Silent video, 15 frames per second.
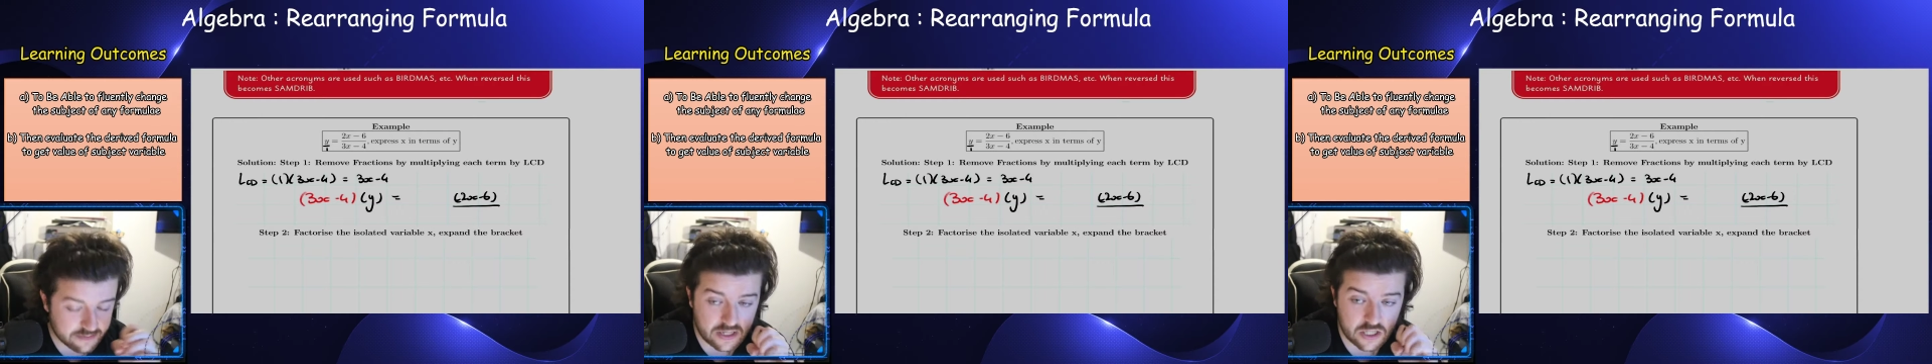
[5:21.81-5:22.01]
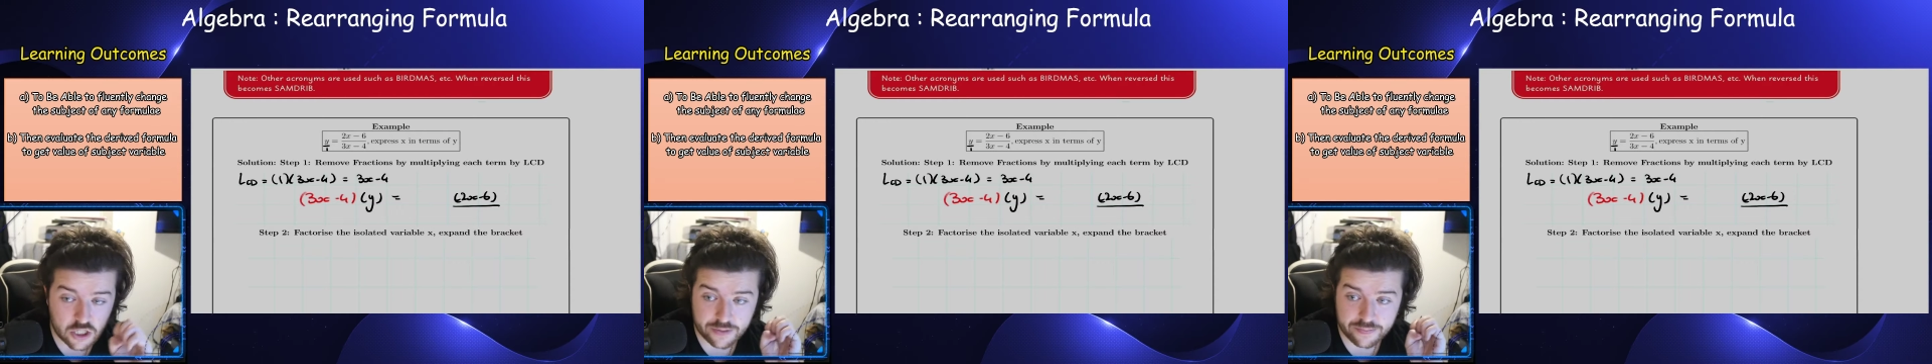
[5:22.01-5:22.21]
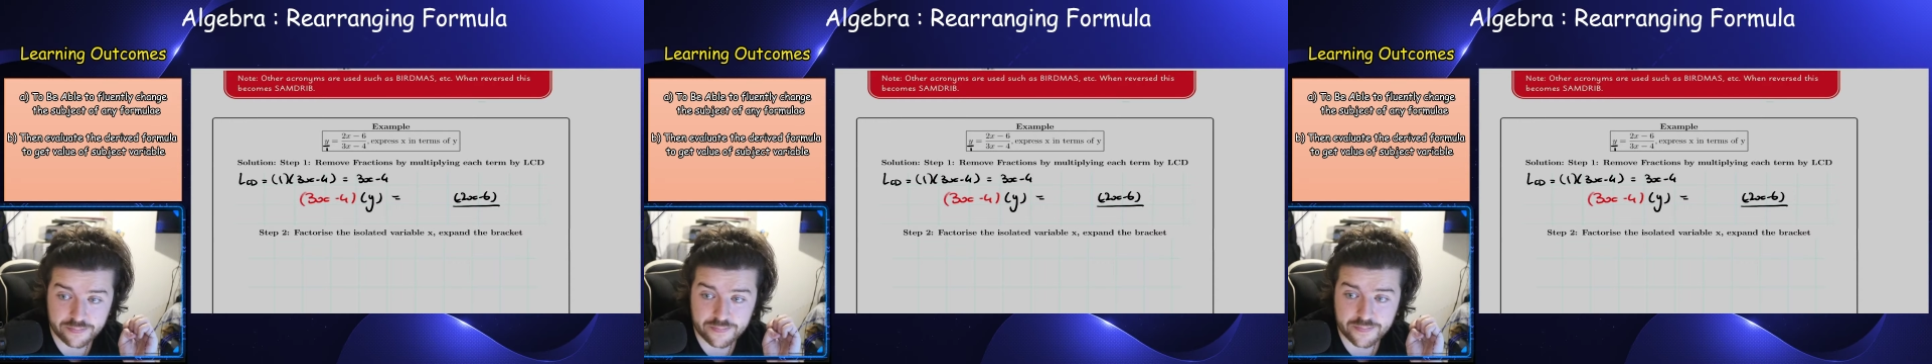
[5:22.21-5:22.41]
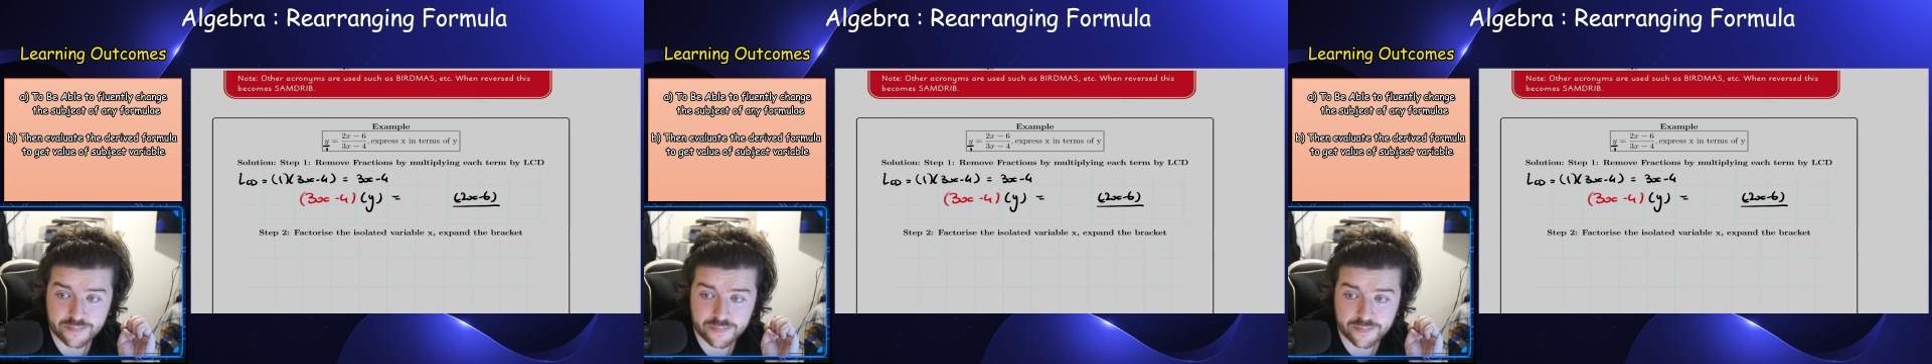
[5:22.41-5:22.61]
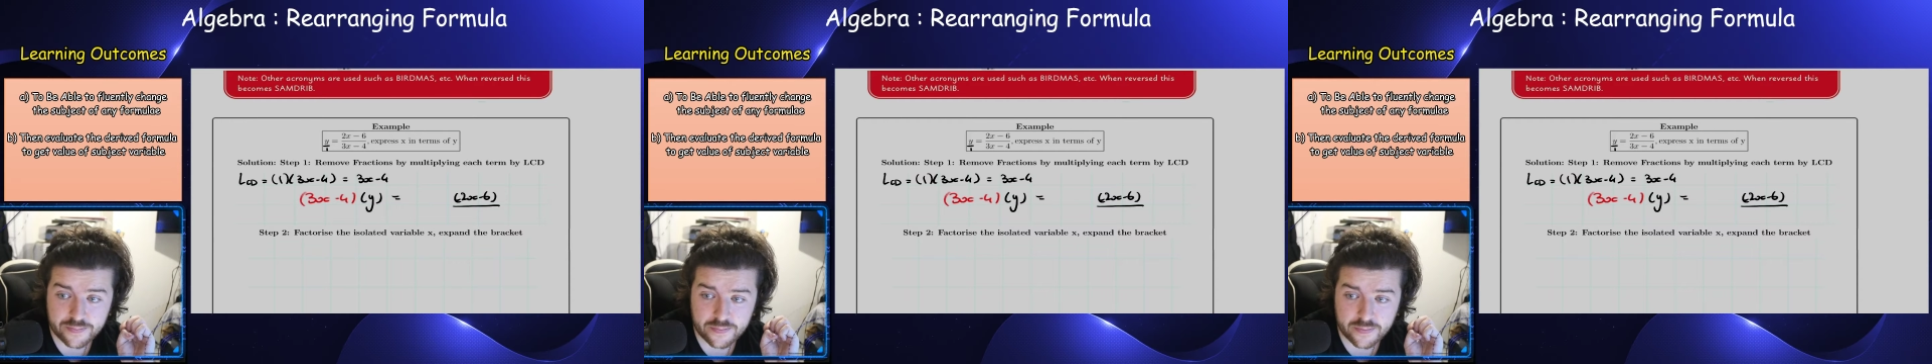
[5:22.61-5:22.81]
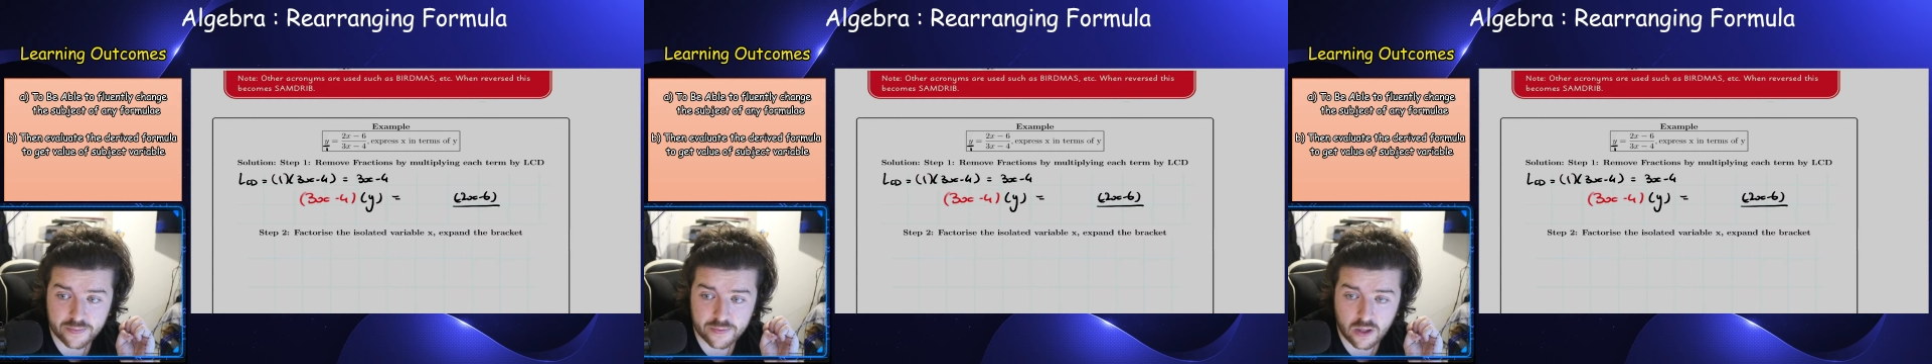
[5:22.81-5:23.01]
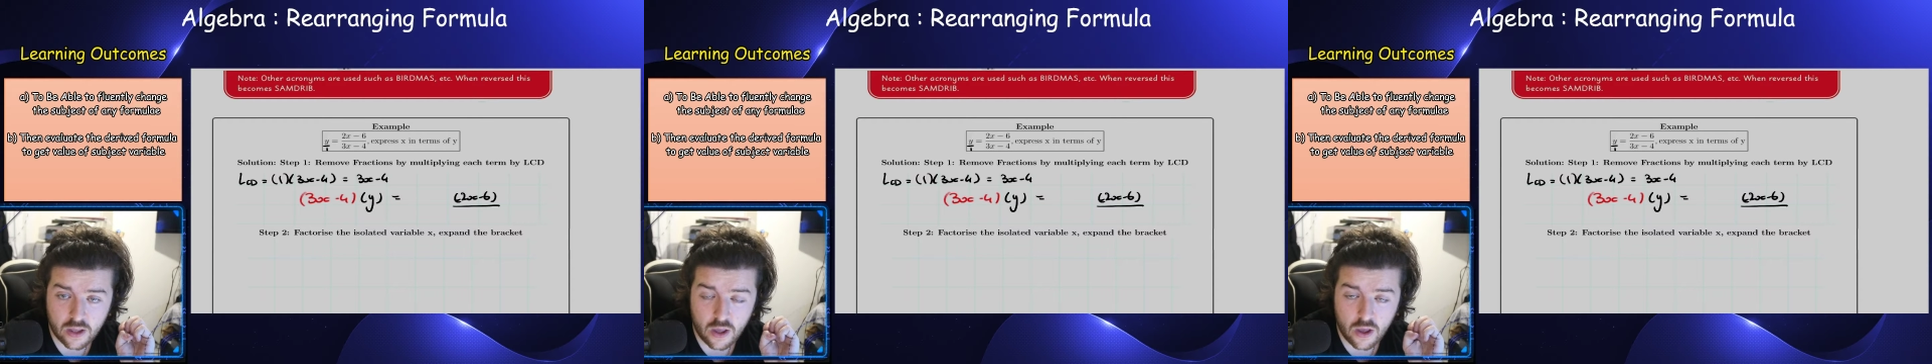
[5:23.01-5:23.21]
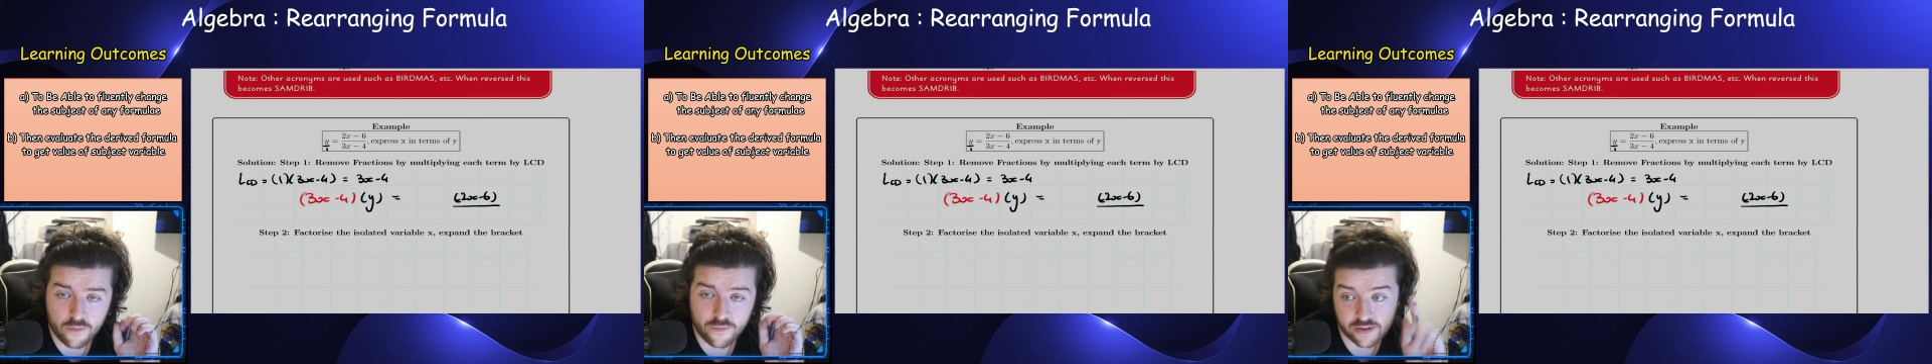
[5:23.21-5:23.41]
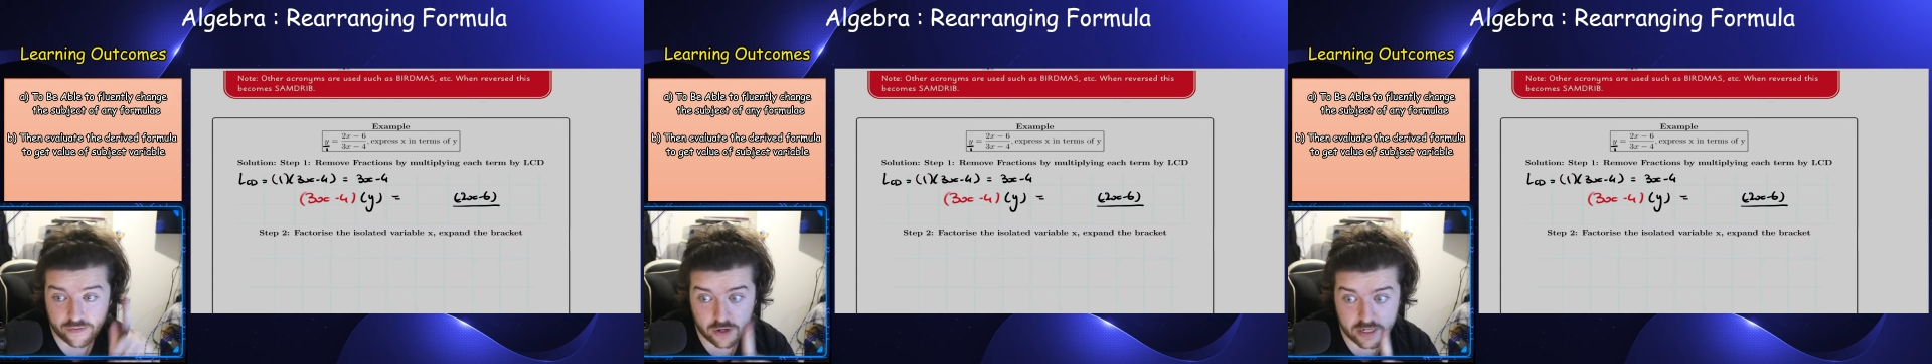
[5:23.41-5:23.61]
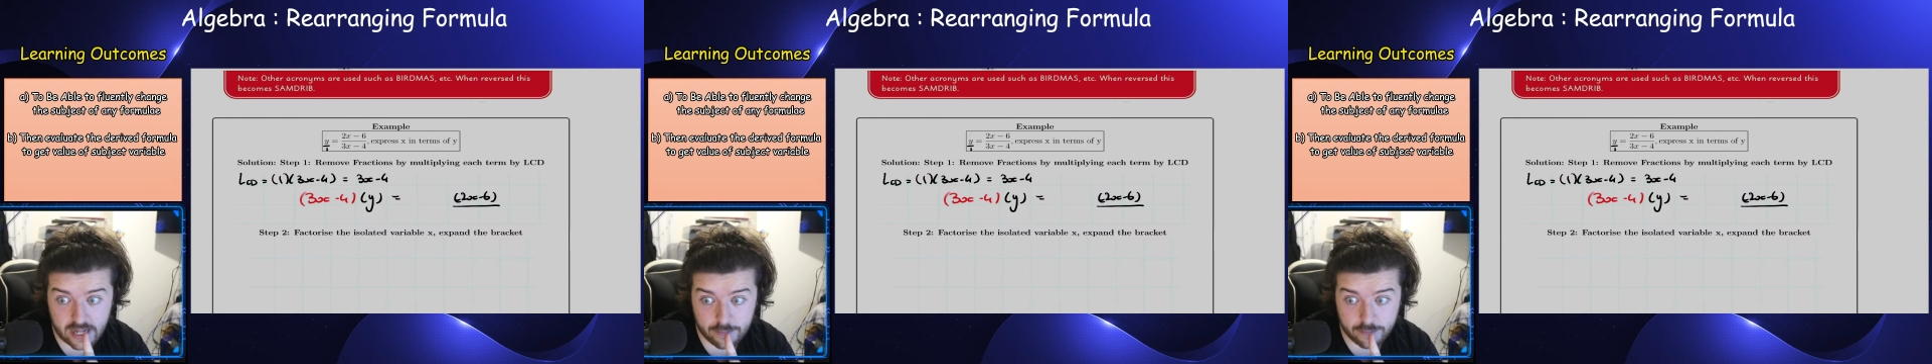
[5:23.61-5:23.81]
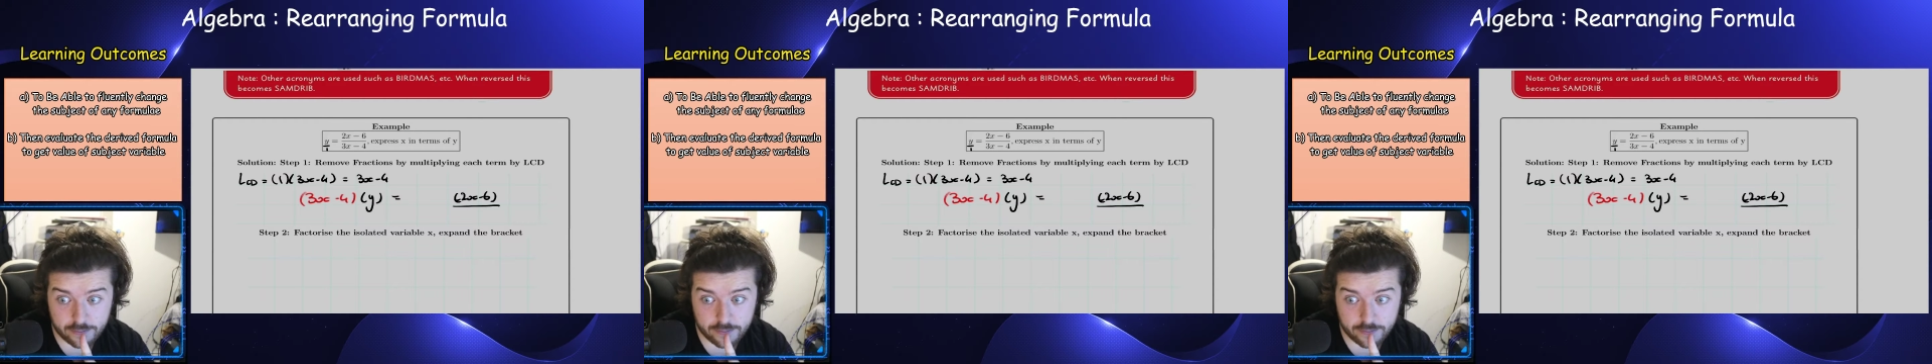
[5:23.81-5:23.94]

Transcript: done for the first step.